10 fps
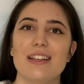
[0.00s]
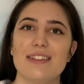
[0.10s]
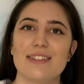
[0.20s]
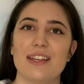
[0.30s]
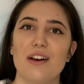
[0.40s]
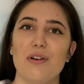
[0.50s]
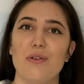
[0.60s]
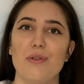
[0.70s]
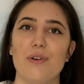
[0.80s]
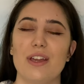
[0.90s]

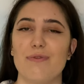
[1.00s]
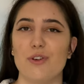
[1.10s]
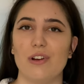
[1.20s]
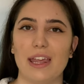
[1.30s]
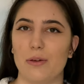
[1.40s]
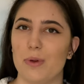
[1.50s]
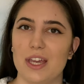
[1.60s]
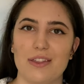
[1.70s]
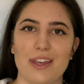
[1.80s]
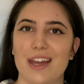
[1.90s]
So if you're like
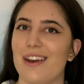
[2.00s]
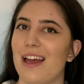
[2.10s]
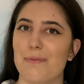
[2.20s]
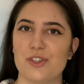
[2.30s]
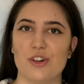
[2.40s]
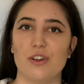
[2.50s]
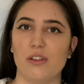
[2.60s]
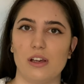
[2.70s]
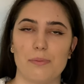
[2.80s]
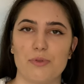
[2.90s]
me, then I'm sure
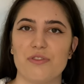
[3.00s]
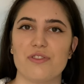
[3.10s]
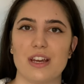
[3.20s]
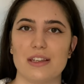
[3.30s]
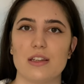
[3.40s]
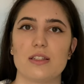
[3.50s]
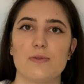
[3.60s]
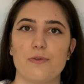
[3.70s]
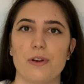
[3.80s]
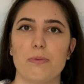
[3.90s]
you'll appreciate these
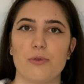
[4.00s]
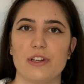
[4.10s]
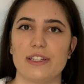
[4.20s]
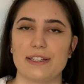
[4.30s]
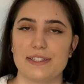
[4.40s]
free printing